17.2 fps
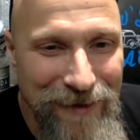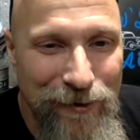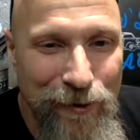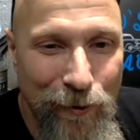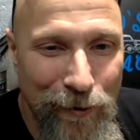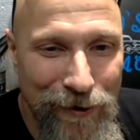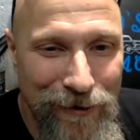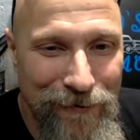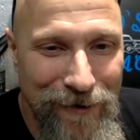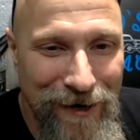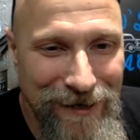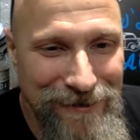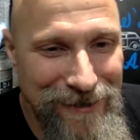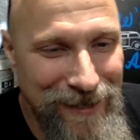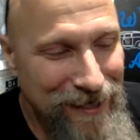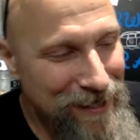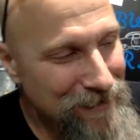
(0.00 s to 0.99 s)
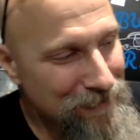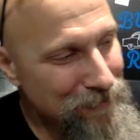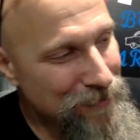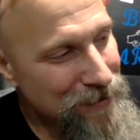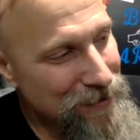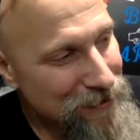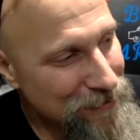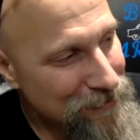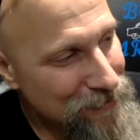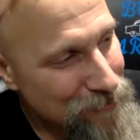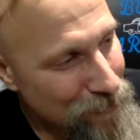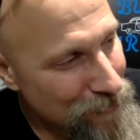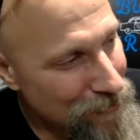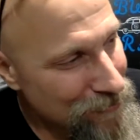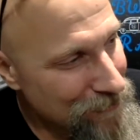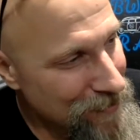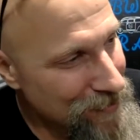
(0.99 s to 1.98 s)
Torque wrench. I got a pretty good
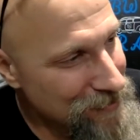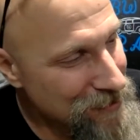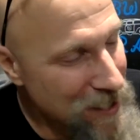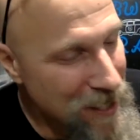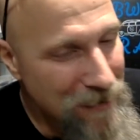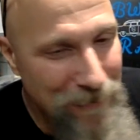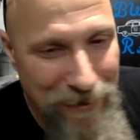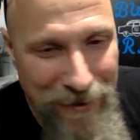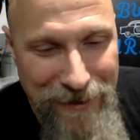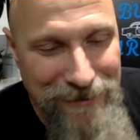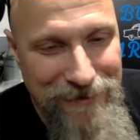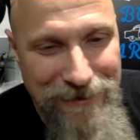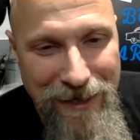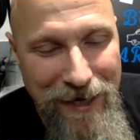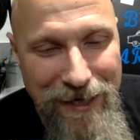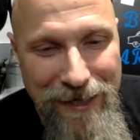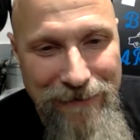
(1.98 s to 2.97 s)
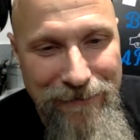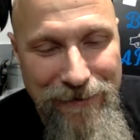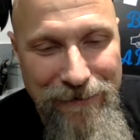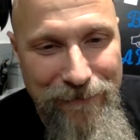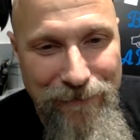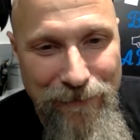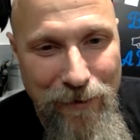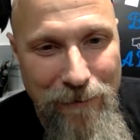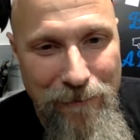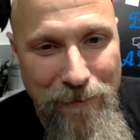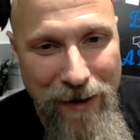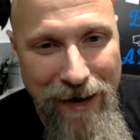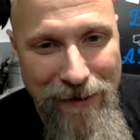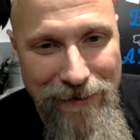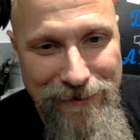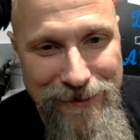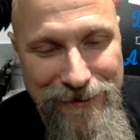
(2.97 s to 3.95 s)
torque wrench, but it's not even in foot
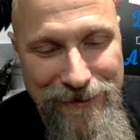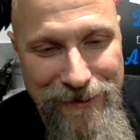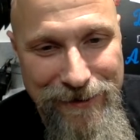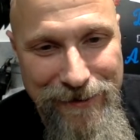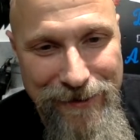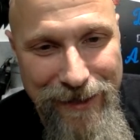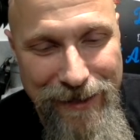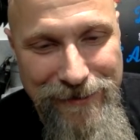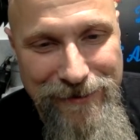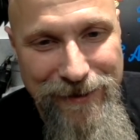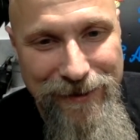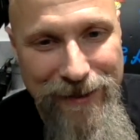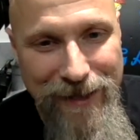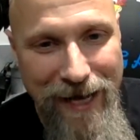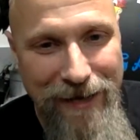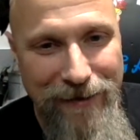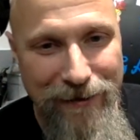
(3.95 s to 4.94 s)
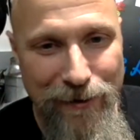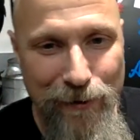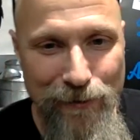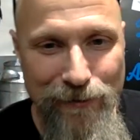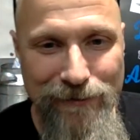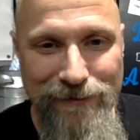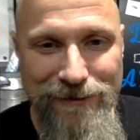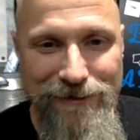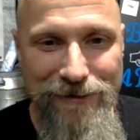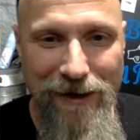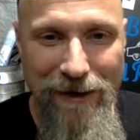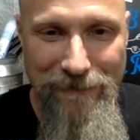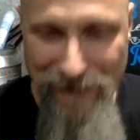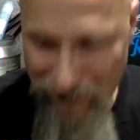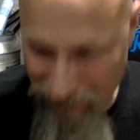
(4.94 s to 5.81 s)
pounds. It's in that Newton stuff.